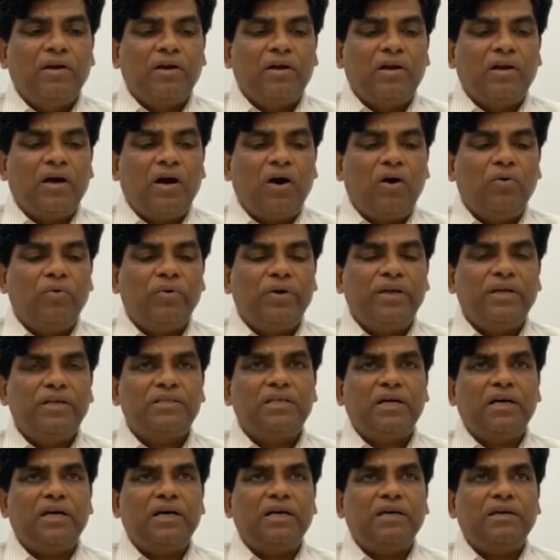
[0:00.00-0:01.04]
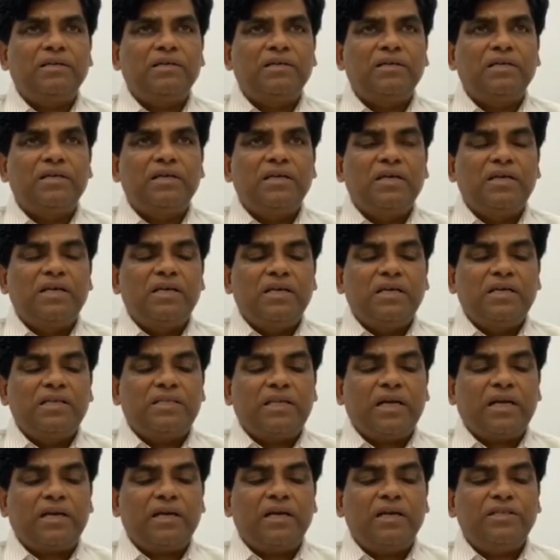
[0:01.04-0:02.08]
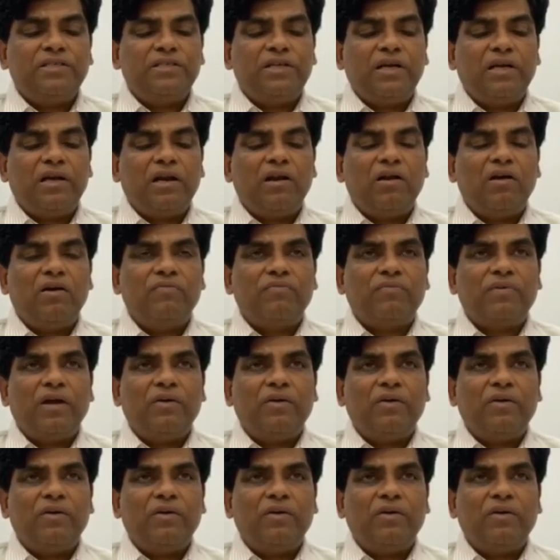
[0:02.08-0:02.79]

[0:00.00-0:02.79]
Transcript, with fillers: Now he is the Secretary General of